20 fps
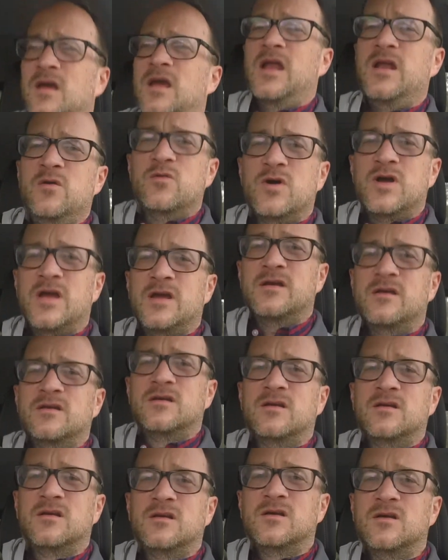Anyway,
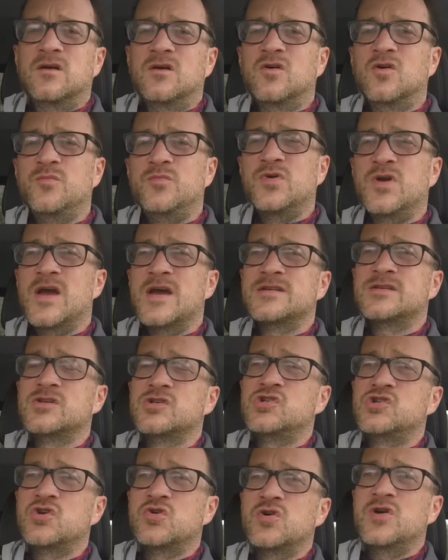hope you guys
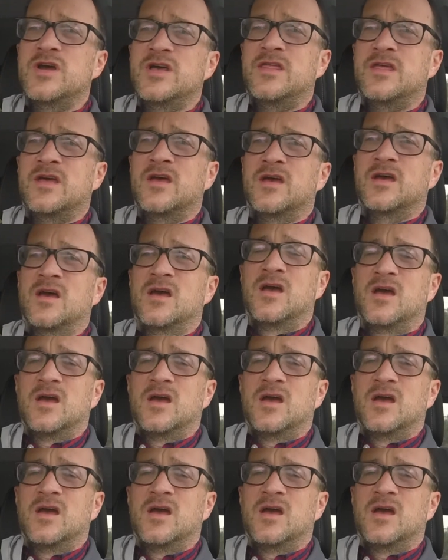enjoy the